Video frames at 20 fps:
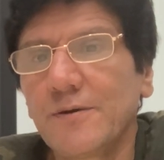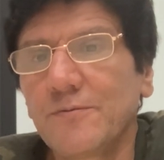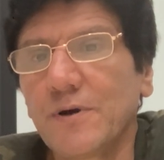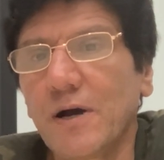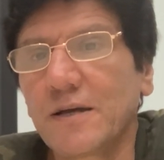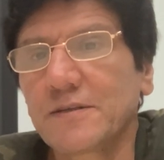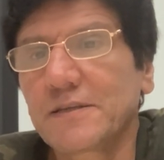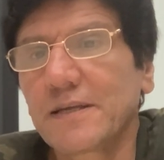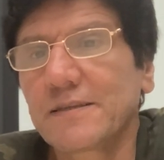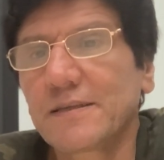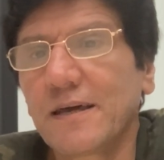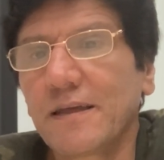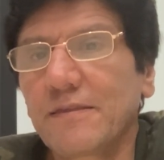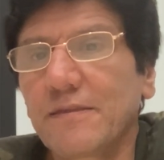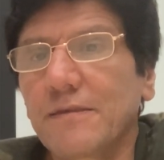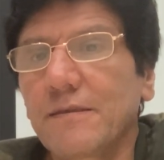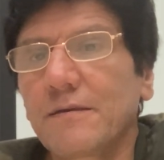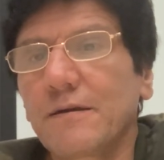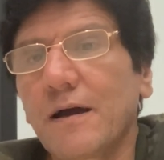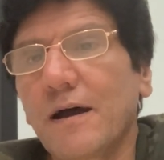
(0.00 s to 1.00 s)
I said
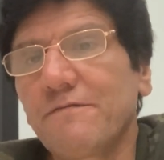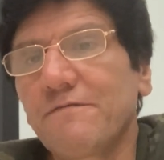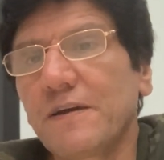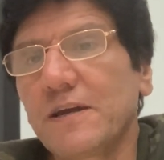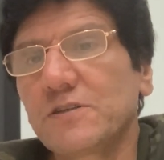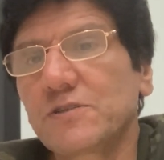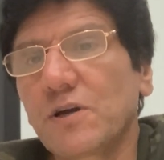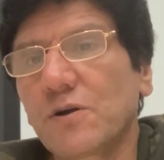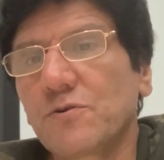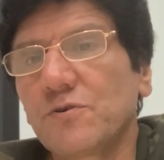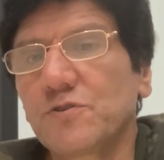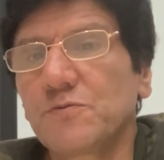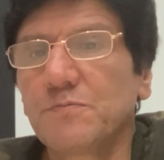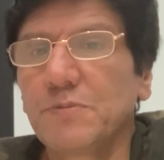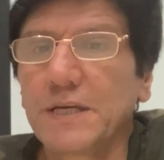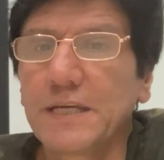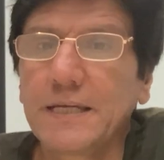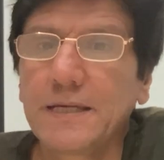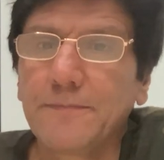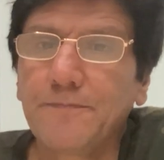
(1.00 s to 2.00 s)
that aphasia could
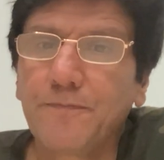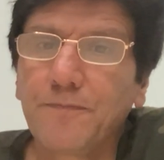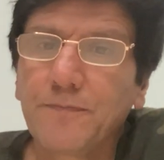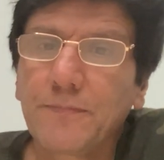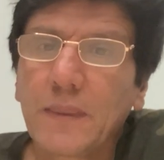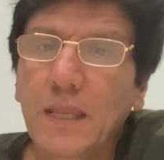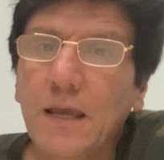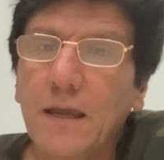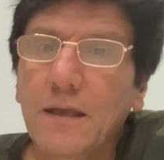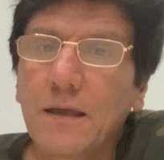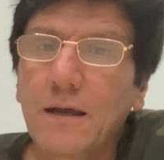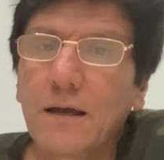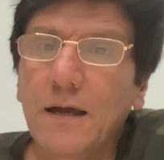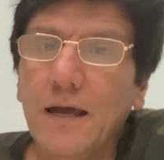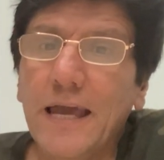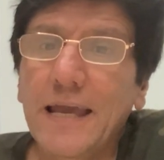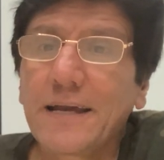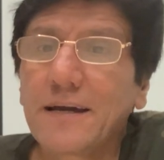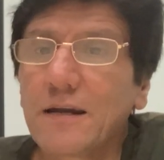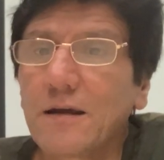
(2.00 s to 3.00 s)
be
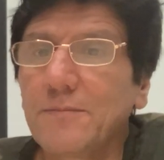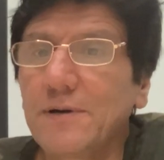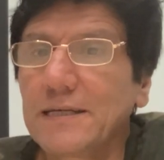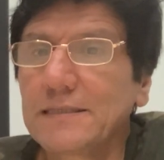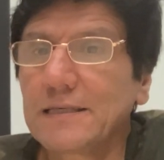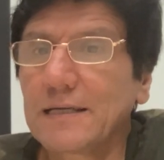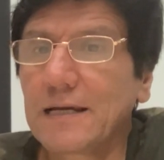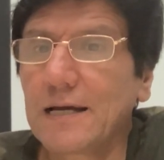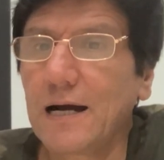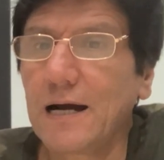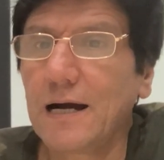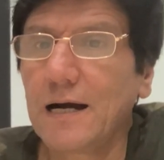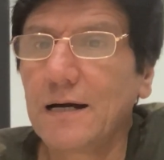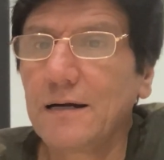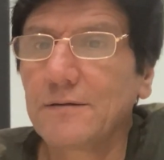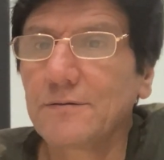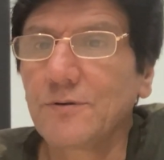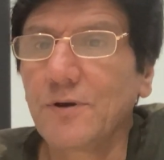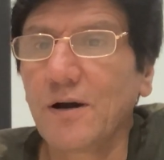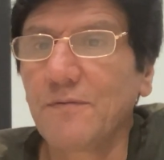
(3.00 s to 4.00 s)

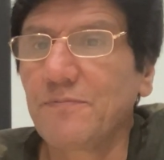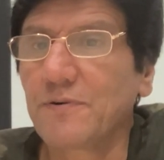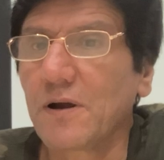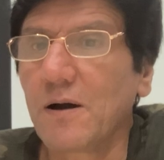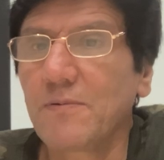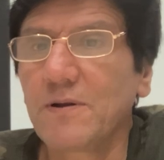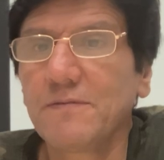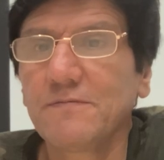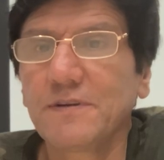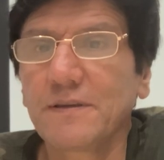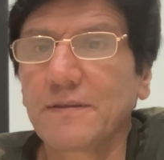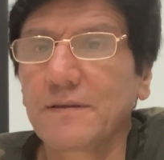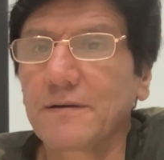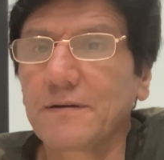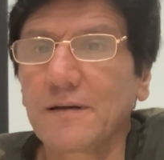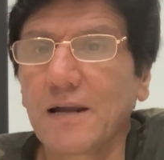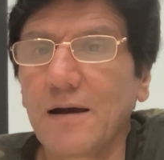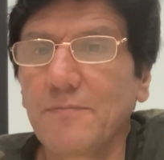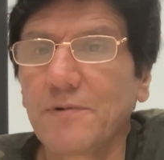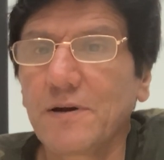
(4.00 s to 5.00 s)
agrammatica, you have a problem with
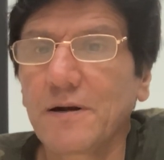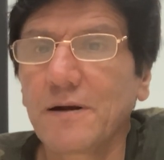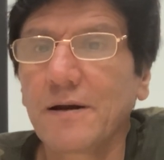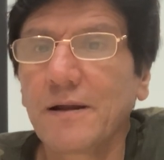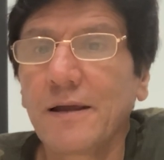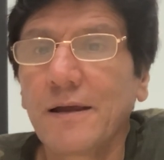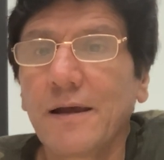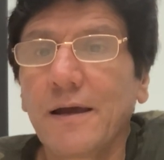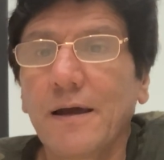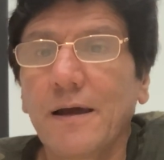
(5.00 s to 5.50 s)
grammar,